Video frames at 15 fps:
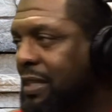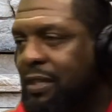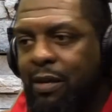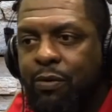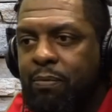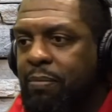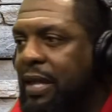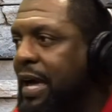
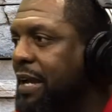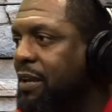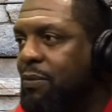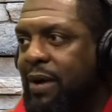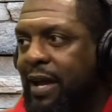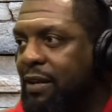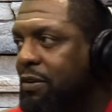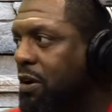There were black and
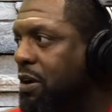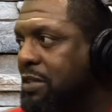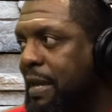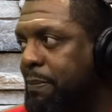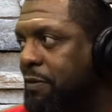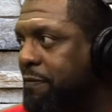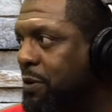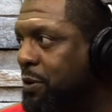white and all
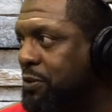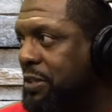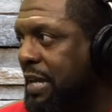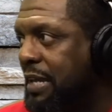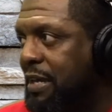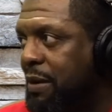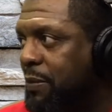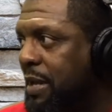type of folks
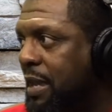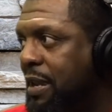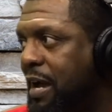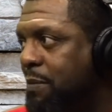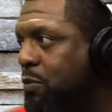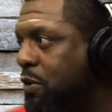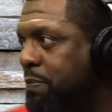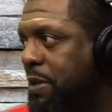saying, yep, we got a
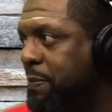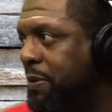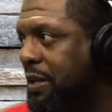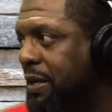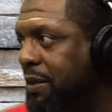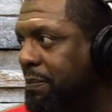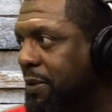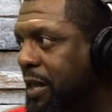lot more people
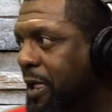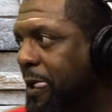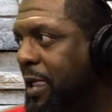up.